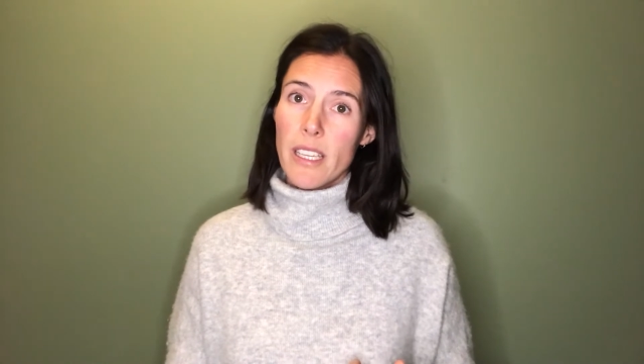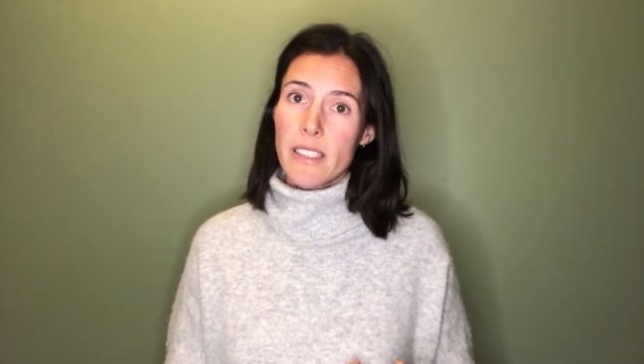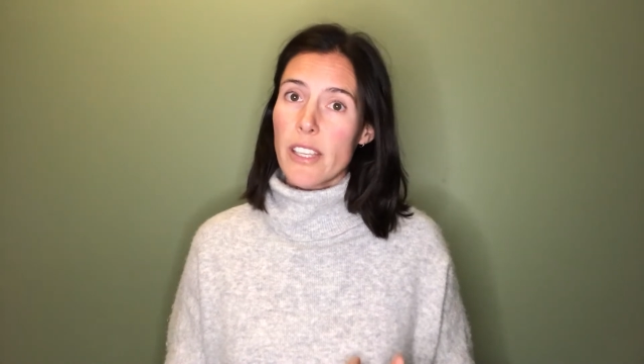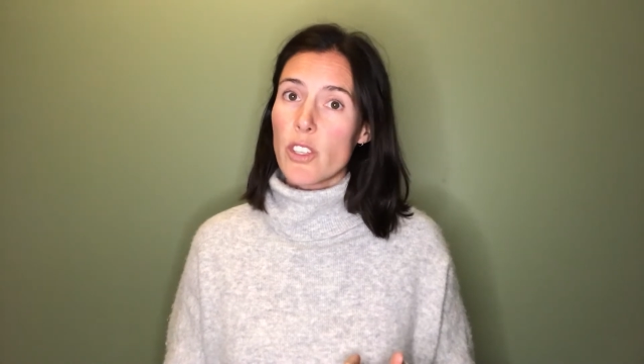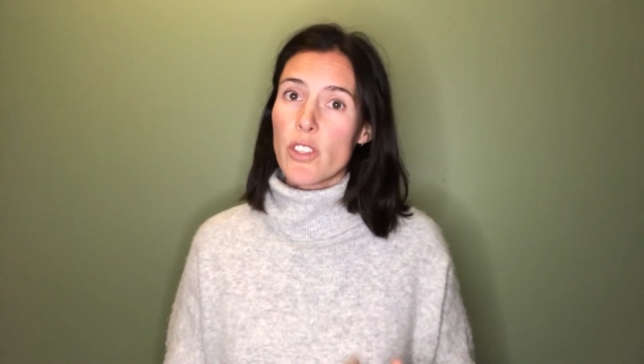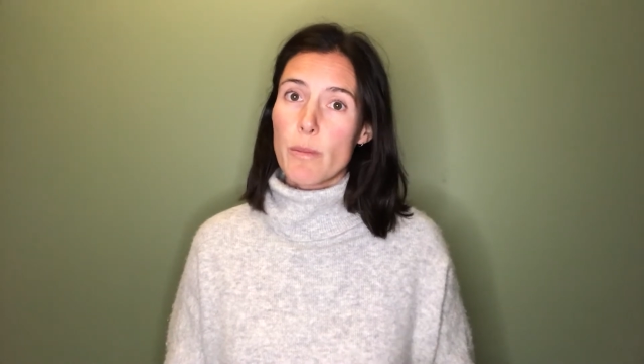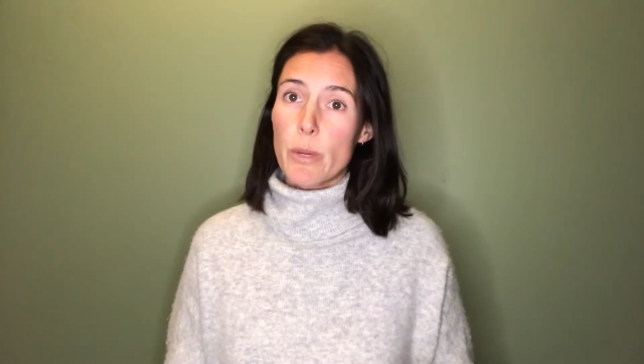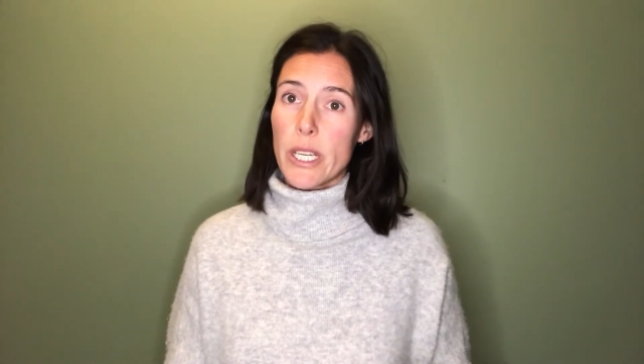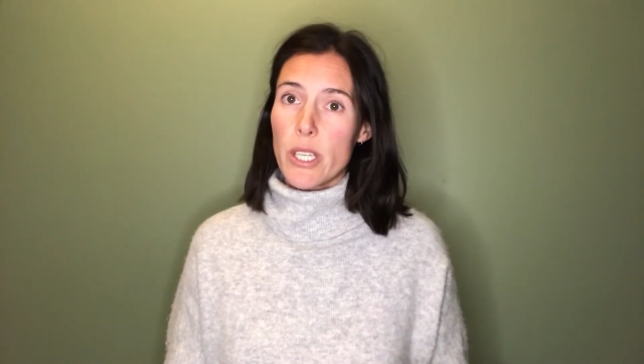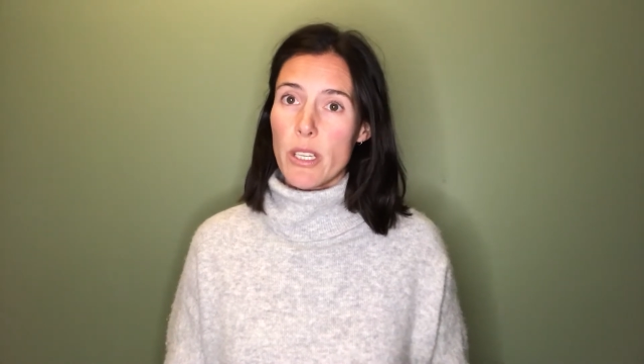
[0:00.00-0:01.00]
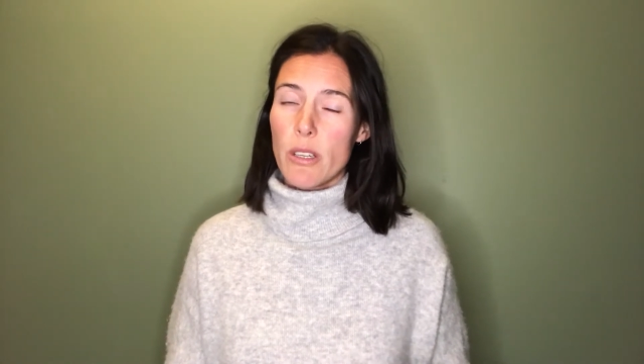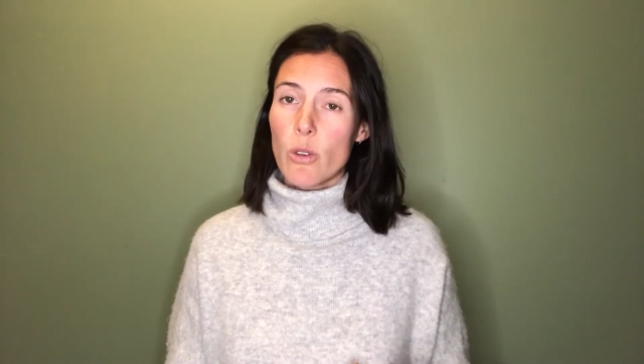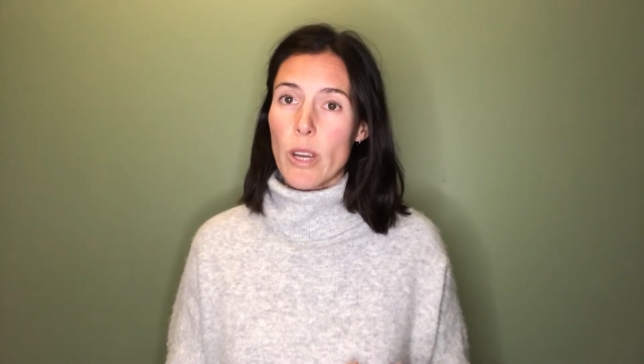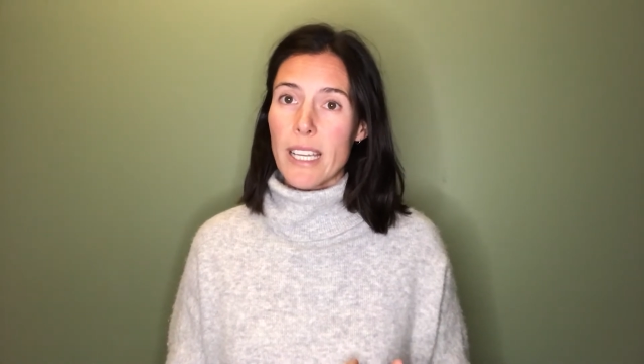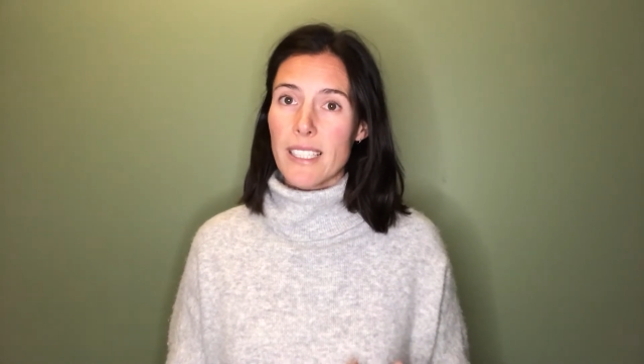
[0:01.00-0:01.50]
such as depression
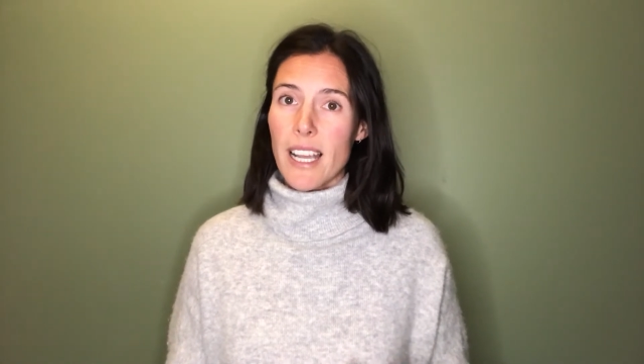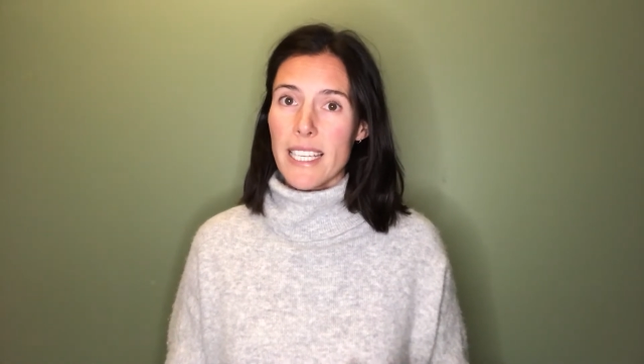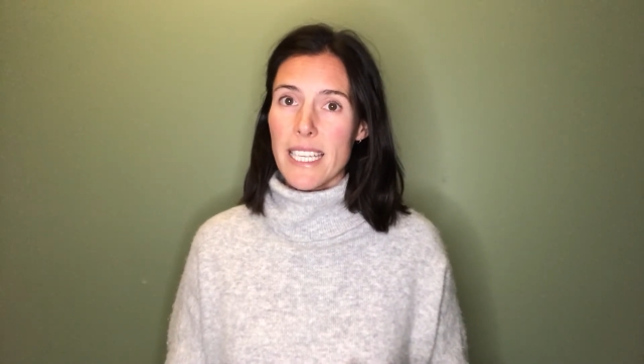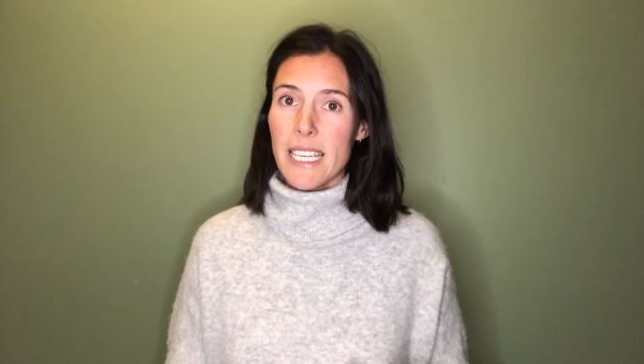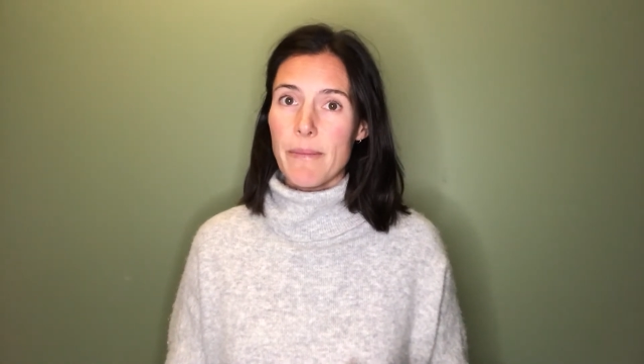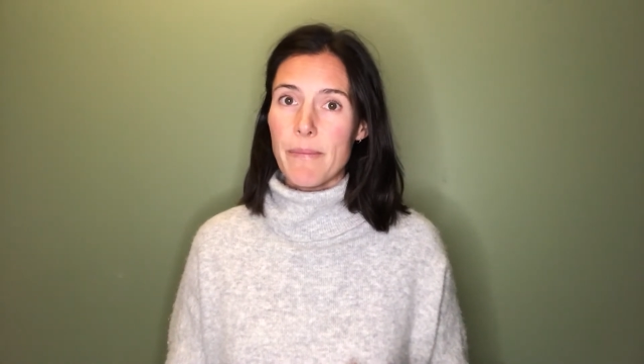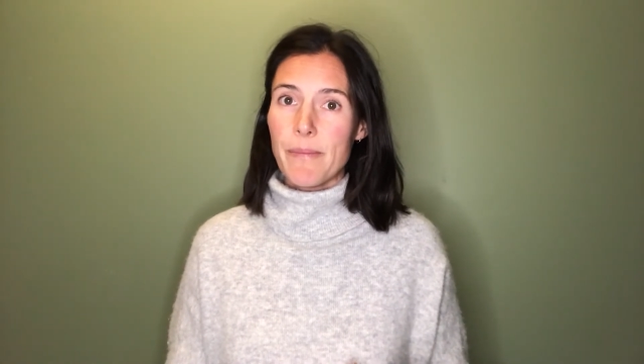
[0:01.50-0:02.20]
or anxiety.